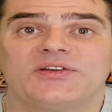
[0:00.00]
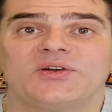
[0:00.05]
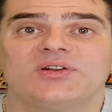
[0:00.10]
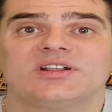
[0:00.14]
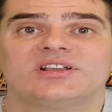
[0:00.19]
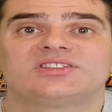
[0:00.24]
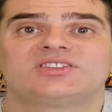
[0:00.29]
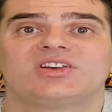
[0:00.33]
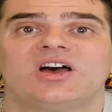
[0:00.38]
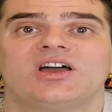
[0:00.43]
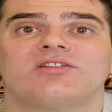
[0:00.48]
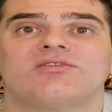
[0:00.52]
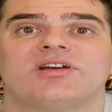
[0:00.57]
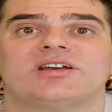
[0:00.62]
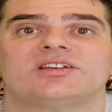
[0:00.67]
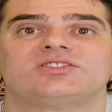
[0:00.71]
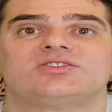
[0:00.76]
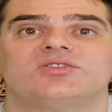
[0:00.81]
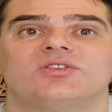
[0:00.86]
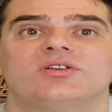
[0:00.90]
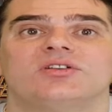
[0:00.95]
at a Thai
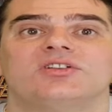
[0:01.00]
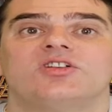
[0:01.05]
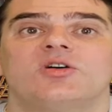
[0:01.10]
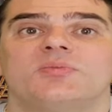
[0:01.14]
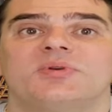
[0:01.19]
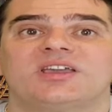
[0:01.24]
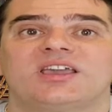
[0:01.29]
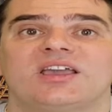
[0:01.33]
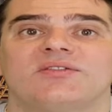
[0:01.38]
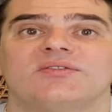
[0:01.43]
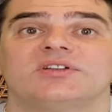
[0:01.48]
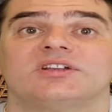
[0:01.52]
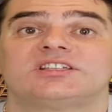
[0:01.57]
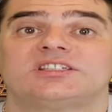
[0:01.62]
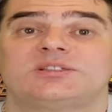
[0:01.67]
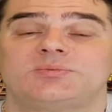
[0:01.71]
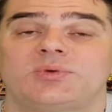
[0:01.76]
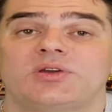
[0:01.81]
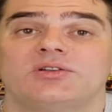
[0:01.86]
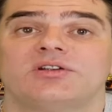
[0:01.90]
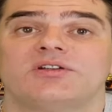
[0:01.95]
restaurant, you'll be given a
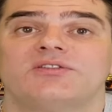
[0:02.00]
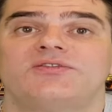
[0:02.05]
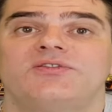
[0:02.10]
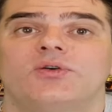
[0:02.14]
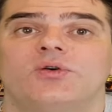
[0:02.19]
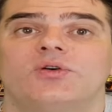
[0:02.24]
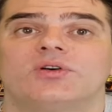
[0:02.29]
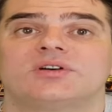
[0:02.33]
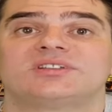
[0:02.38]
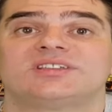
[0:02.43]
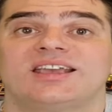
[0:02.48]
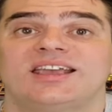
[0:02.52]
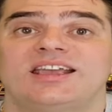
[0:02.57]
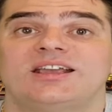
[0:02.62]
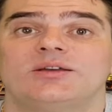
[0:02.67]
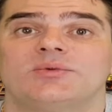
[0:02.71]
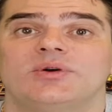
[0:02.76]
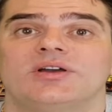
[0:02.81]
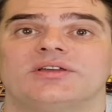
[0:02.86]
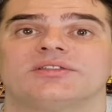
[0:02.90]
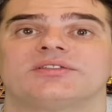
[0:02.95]
spoon and fork to
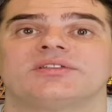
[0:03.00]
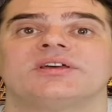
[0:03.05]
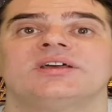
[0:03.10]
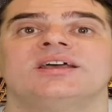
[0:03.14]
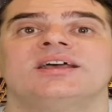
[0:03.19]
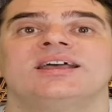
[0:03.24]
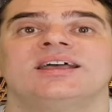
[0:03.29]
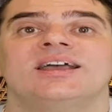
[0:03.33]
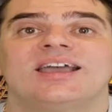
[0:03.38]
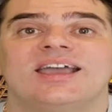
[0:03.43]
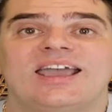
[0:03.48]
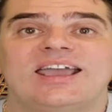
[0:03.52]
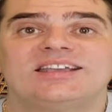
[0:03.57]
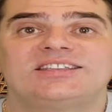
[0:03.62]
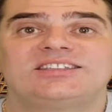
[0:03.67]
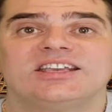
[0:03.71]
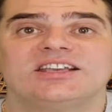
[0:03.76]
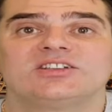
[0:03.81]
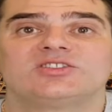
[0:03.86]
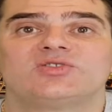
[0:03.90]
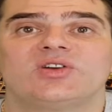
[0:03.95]
eat with.
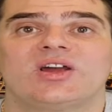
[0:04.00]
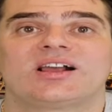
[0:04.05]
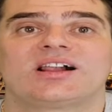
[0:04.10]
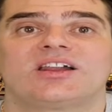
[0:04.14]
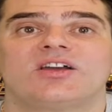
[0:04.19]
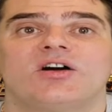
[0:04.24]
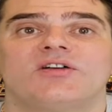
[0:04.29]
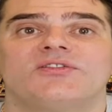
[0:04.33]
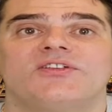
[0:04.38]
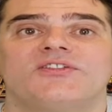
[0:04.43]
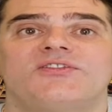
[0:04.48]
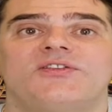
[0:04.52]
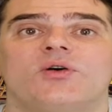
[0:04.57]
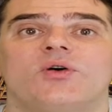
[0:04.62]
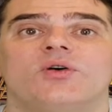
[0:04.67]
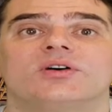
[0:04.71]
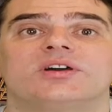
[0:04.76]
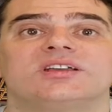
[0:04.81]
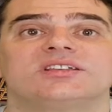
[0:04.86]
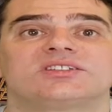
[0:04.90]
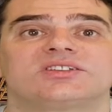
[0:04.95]
Eating directly off a
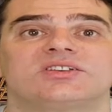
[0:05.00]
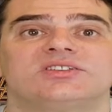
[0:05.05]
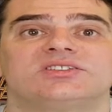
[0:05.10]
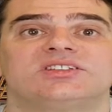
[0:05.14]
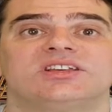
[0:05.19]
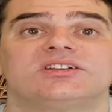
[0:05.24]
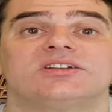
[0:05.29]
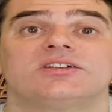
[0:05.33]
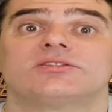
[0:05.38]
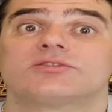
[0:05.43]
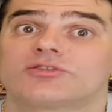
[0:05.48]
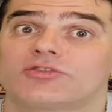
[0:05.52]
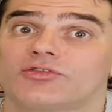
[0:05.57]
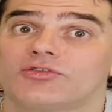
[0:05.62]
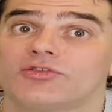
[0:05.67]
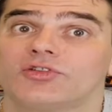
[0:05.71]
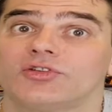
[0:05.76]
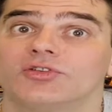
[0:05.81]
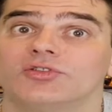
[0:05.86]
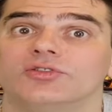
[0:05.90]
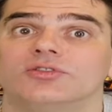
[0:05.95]
fork is considered
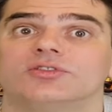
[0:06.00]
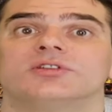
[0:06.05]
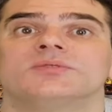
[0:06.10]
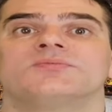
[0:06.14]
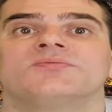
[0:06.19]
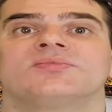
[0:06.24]
crude.